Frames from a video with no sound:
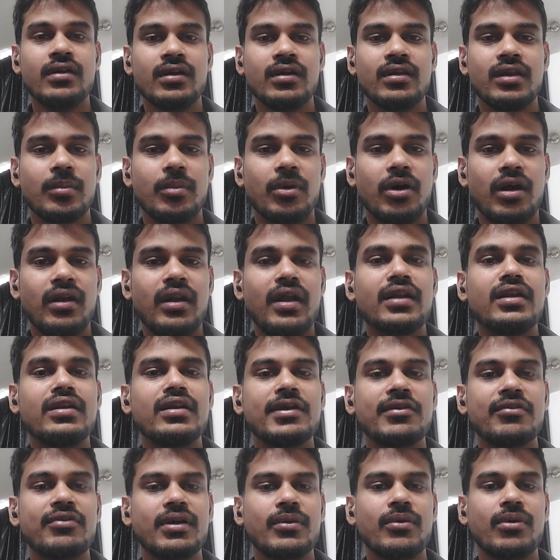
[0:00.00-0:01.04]
the ball. And
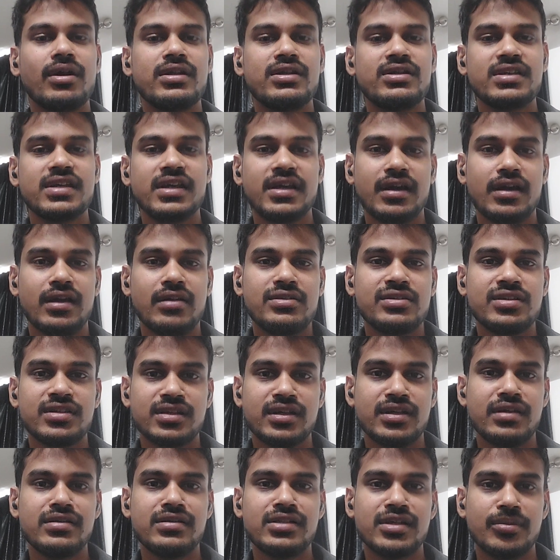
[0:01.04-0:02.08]
if he wants, he can also
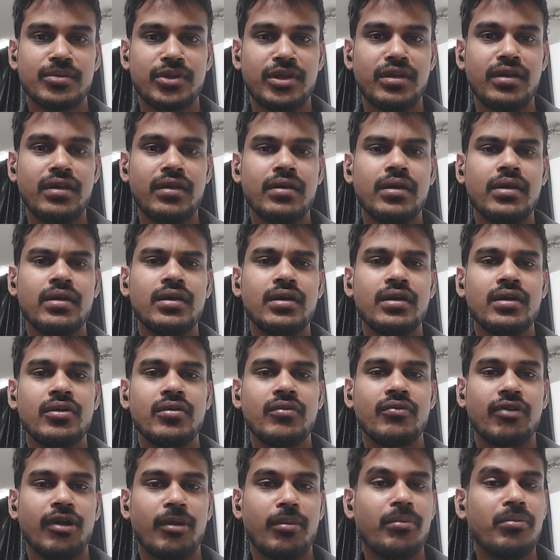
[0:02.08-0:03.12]
send something
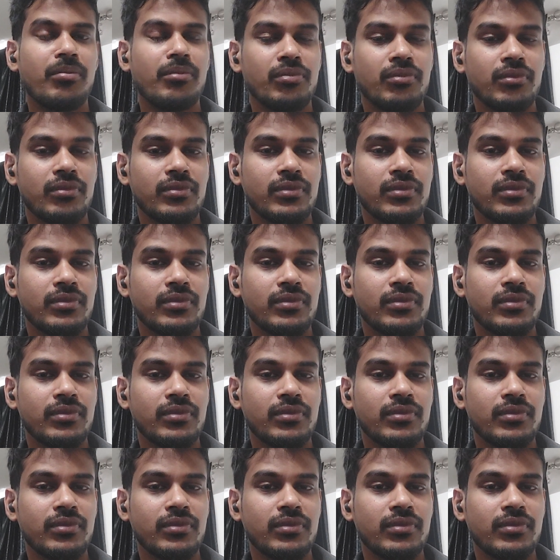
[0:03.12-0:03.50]
from